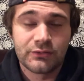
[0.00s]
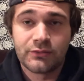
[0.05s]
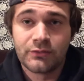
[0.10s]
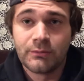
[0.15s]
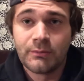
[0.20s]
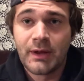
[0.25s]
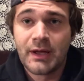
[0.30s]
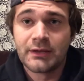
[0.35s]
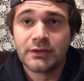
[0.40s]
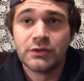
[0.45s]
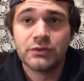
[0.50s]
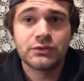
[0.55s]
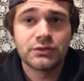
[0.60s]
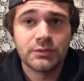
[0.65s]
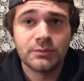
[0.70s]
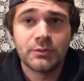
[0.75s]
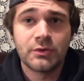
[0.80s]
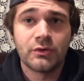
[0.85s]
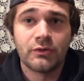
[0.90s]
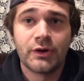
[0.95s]
for my
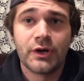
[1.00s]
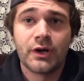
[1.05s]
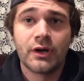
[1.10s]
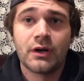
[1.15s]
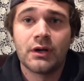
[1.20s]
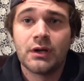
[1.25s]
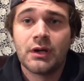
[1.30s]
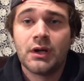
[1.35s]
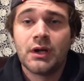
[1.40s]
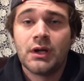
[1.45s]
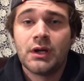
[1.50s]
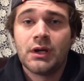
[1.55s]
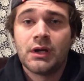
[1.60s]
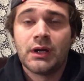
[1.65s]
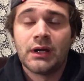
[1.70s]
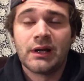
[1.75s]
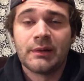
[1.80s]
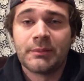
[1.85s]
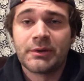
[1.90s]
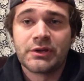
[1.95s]
YouTube career.
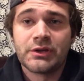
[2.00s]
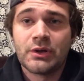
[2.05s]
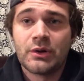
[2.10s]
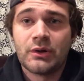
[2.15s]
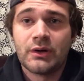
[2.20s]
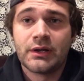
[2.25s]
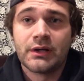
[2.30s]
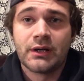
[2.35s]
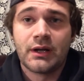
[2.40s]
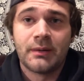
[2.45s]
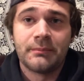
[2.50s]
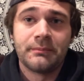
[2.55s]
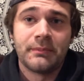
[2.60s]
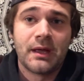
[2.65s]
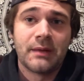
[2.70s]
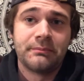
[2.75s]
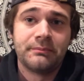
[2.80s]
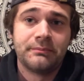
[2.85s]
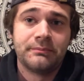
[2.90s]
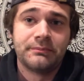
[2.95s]
And I'm like, you know what, I'm
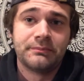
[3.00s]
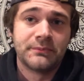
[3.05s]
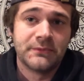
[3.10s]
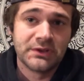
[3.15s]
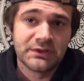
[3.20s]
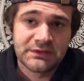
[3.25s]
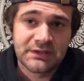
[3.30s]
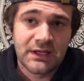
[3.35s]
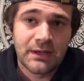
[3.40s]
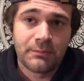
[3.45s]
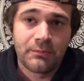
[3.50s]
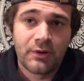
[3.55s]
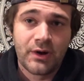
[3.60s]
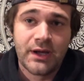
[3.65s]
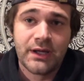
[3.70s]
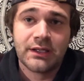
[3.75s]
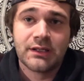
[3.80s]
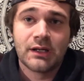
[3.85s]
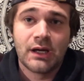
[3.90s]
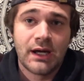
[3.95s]
gonna take a
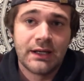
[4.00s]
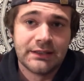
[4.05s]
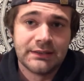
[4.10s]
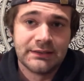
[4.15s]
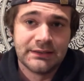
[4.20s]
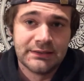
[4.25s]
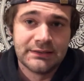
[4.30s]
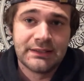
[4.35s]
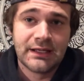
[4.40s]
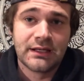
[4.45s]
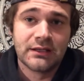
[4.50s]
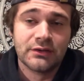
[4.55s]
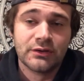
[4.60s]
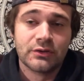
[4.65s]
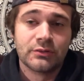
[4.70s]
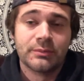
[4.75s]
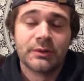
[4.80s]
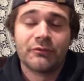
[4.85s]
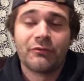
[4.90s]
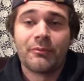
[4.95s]
break. I did take a
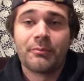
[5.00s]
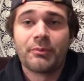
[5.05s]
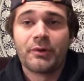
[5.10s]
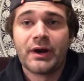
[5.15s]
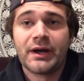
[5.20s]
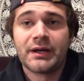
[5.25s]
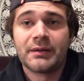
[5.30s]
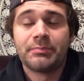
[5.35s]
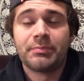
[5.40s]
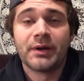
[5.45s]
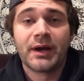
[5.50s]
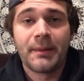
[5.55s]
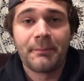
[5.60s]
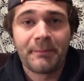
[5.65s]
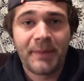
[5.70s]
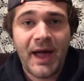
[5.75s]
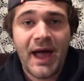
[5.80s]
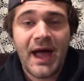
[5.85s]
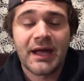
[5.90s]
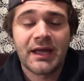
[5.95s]
little bit of a break, but I'm
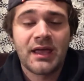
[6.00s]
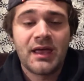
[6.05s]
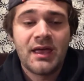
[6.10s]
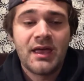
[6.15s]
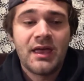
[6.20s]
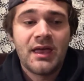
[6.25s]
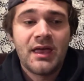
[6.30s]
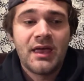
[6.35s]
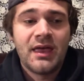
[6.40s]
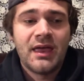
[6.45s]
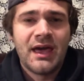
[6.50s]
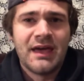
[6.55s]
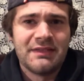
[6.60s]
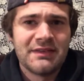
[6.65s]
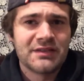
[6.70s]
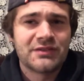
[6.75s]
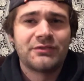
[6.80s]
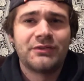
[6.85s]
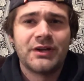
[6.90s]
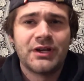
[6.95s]
back. And
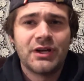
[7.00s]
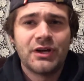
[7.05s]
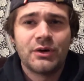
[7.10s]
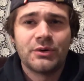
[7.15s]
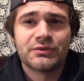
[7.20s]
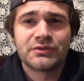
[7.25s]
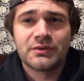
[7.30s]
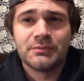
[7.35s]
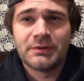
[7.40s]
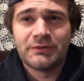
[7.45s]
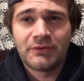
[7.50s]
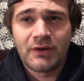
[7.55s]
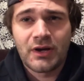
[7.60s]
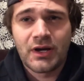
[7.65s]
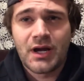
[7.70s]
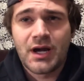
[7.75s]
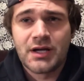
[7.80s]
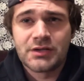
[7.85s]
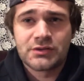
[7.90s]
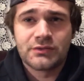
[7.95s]
this video is gonna be very
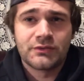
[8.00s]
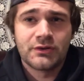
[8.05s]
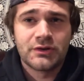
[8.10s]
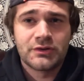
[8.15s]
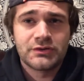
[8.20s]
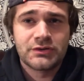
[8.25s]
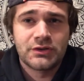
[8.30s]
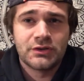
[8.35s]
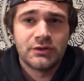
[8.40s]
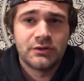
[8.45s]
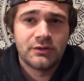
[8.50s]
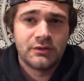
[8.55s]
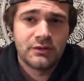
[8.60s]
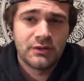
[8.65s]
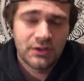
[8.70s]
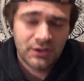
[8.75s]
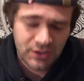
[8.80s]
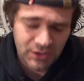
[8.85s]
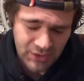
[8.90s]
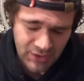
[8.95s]
controversial.
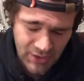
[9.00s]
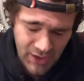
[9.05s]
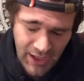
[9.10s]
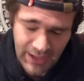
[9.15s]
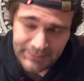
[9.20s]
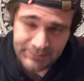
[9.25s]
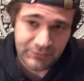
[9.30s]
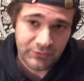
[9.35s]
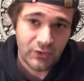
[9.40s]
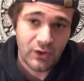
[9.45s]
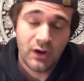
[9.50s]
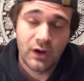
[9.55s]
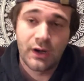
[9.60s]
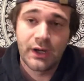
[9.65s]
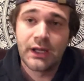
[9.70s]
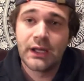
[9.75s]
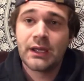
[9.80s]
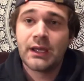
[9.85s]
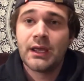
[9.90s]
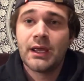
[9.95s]
I am
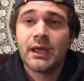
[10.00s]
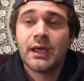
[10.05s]
sorry.